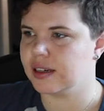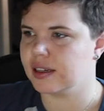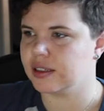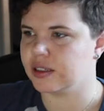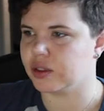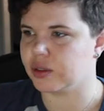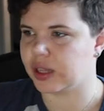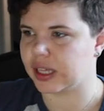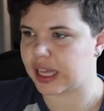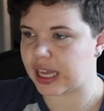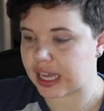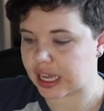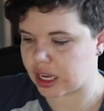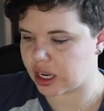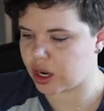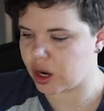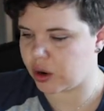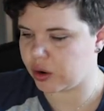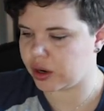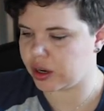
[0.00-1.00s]
So like it could
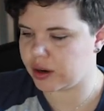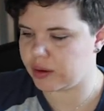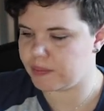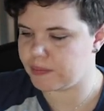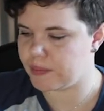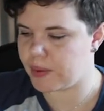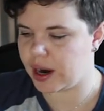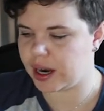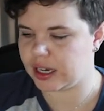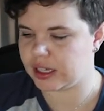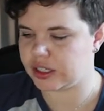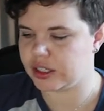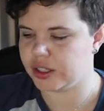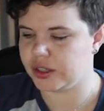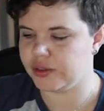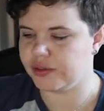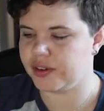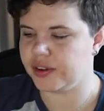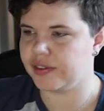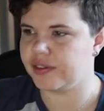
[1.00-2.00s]
go to minus
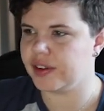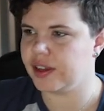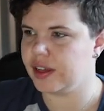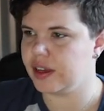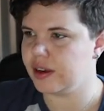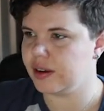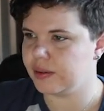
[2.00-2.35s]
250.